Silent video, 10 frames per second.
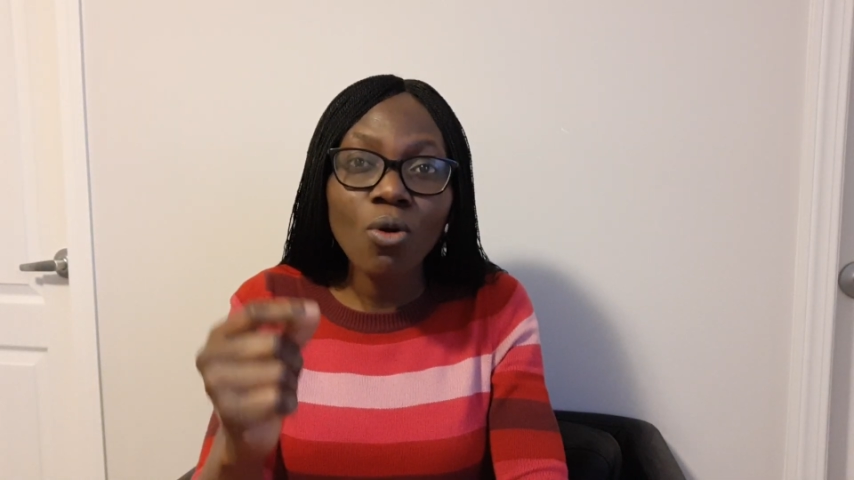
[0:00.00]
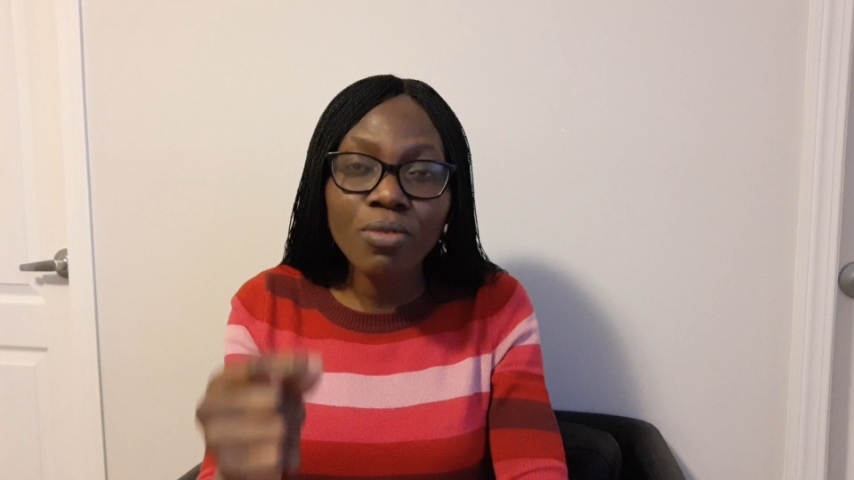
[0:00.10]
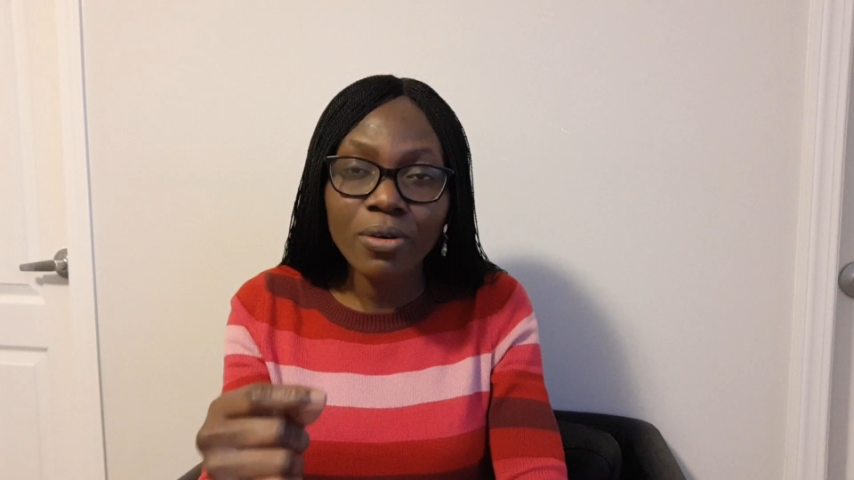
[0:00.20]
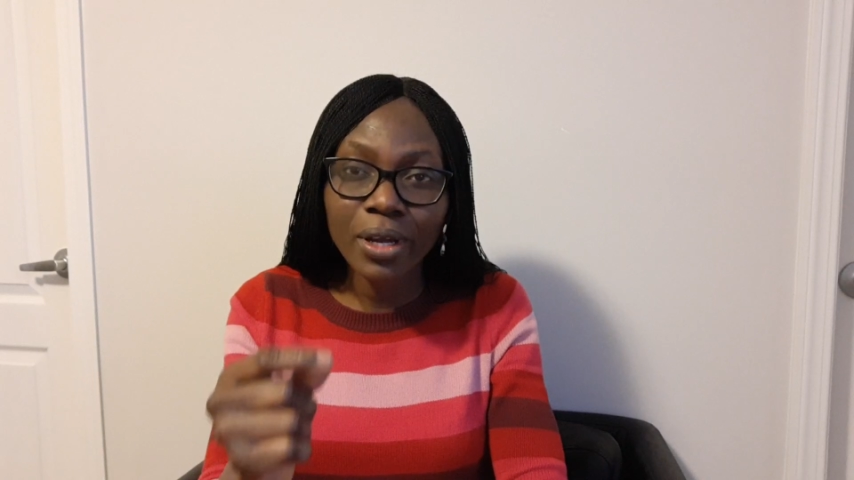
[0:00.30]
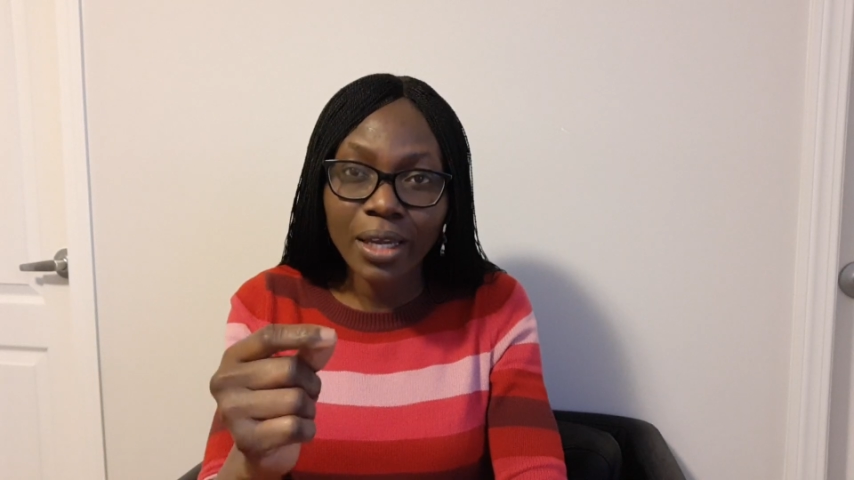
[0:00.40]

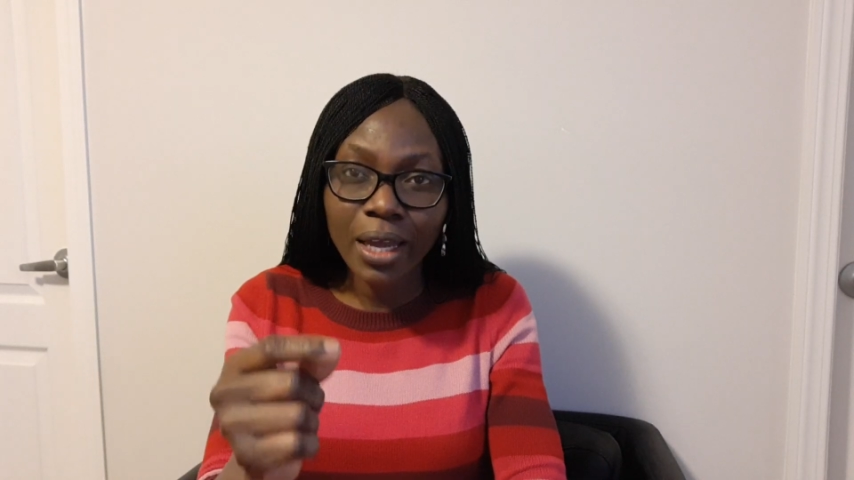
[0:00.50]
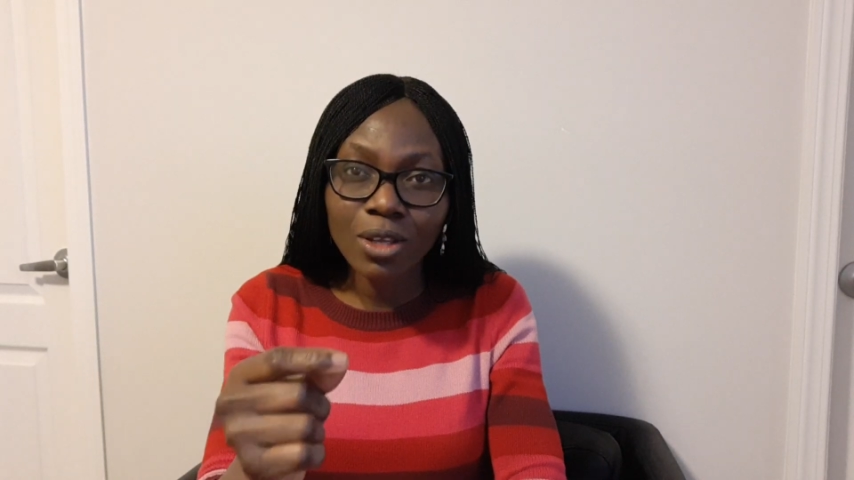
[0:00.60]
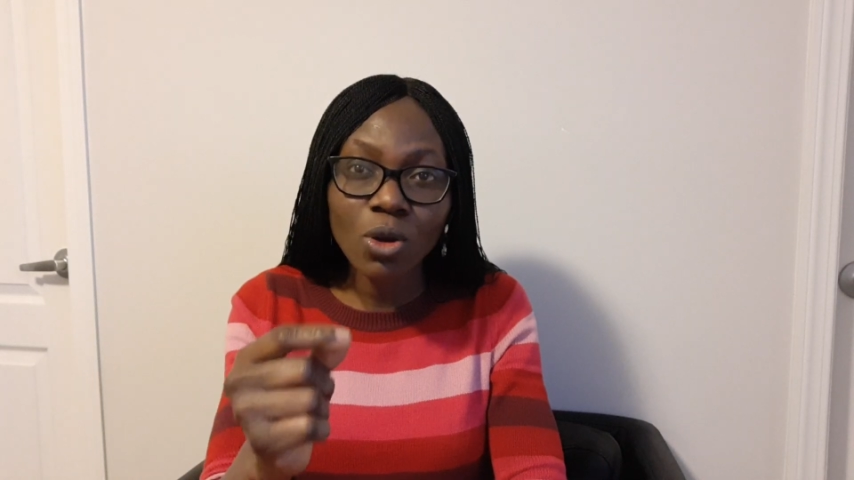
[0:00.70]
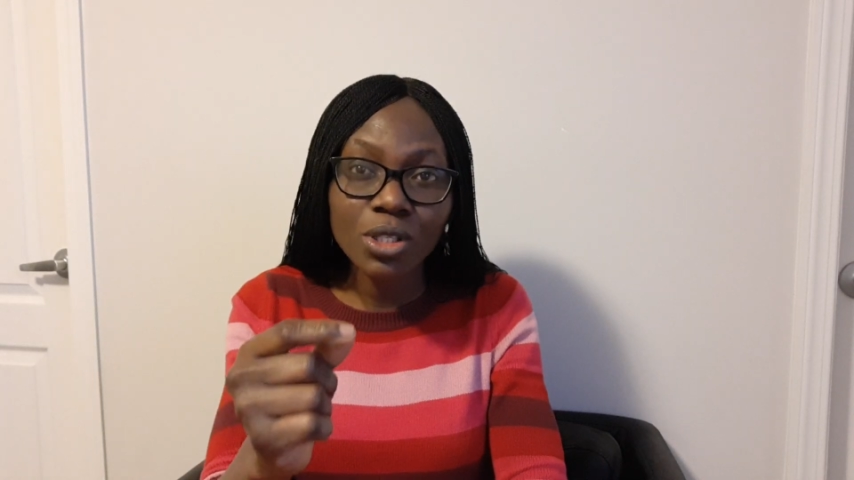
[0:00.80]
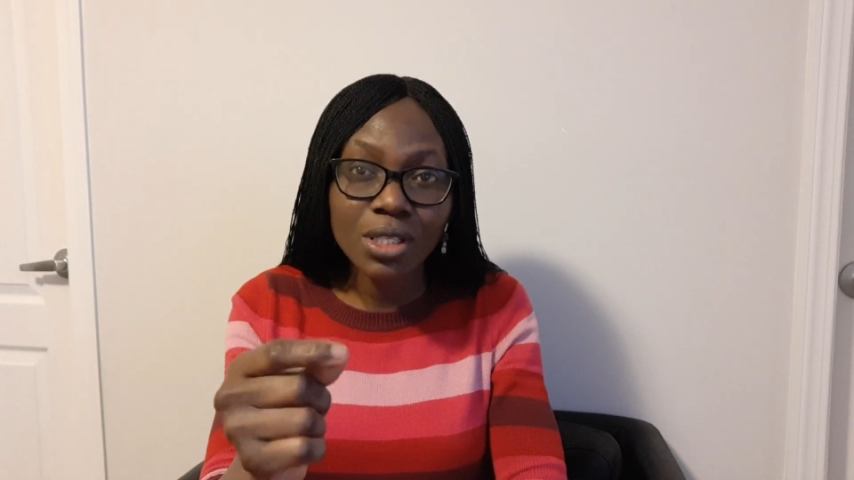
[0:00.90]
over
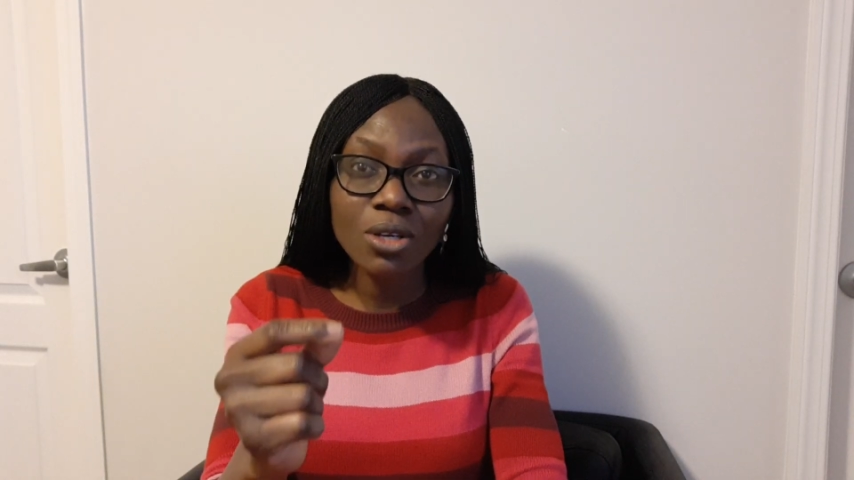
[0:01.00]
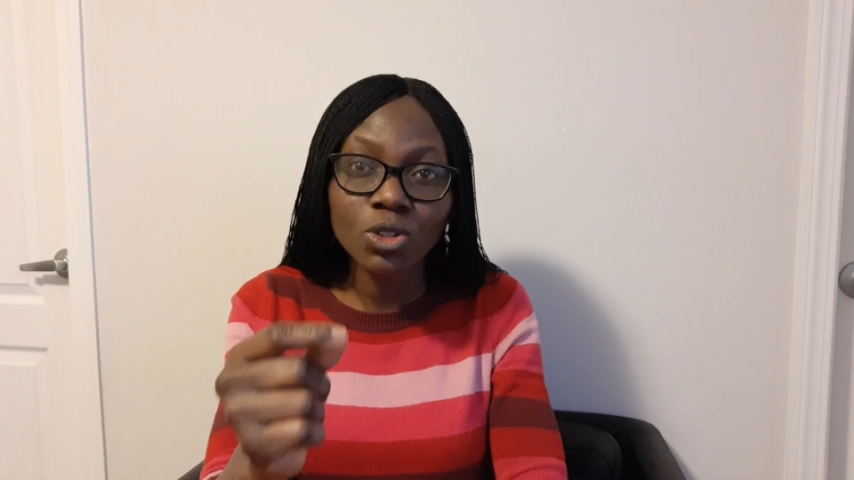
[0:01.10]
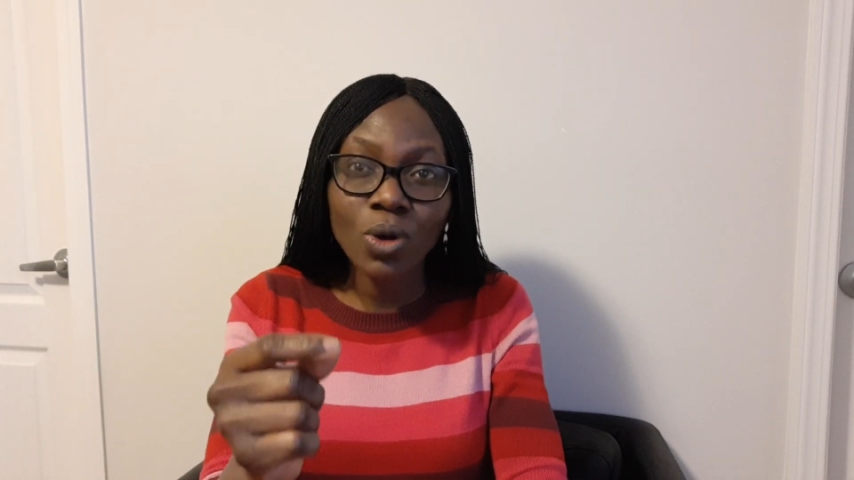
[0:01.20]
again until